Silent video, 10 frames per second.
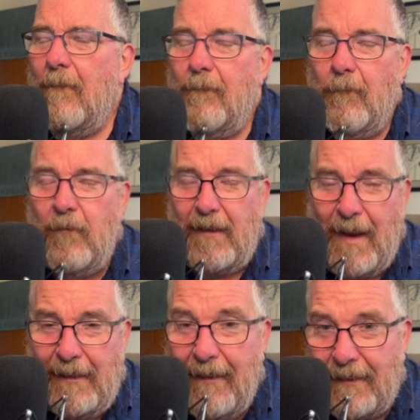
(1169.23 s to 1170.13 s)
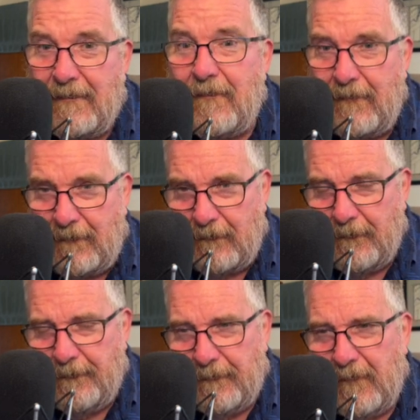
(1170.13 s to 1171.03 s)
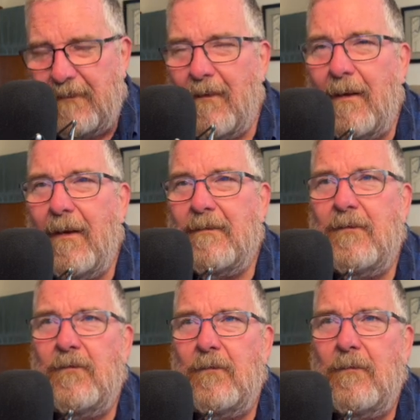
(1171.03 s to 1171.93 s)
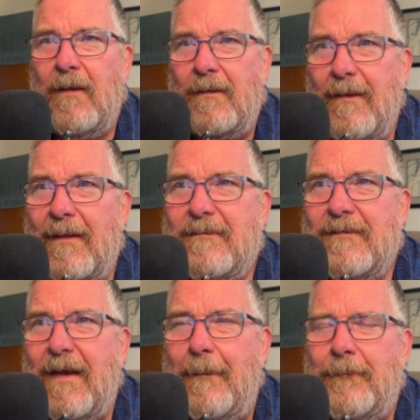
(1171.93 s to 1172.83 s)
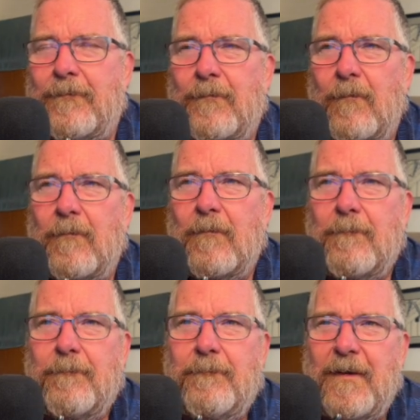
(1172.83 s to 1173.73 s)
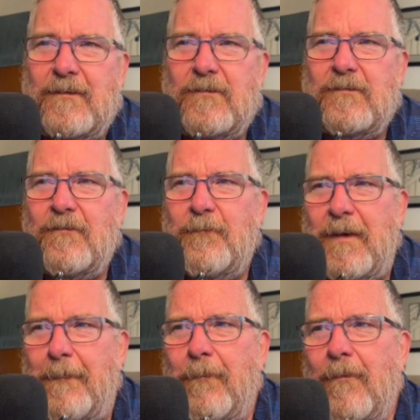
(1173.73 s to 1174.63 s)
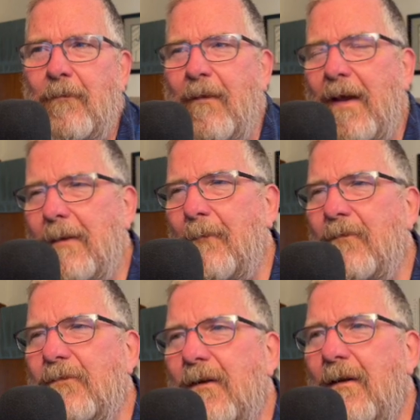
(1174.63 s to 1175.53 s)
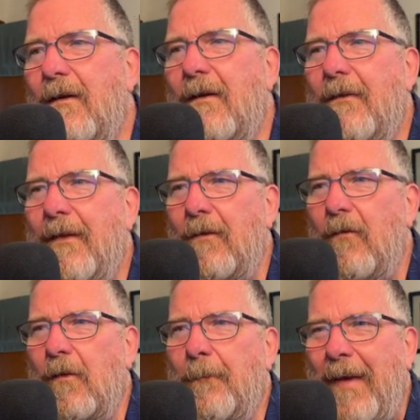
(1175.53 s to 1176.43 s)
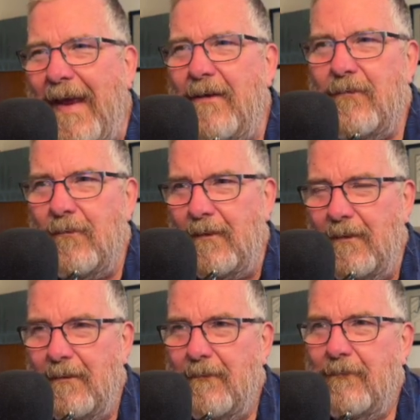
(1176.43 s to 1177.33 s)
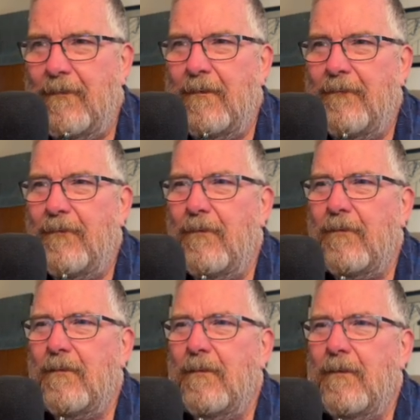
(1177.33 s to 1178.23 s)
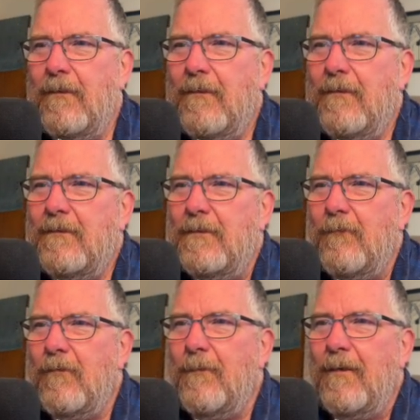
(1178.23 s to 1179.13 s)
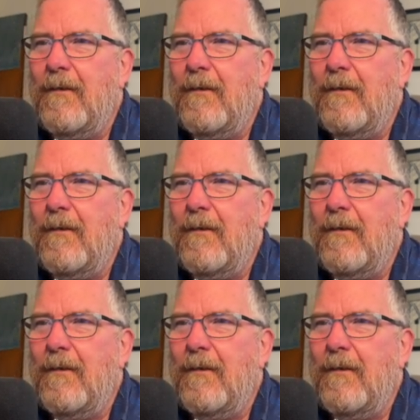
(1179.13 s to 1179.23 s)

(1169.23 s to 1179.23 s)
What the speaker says: What I like to do is like landscapes or pictures of people or animals that look painterly. If you look, let's see, where am I?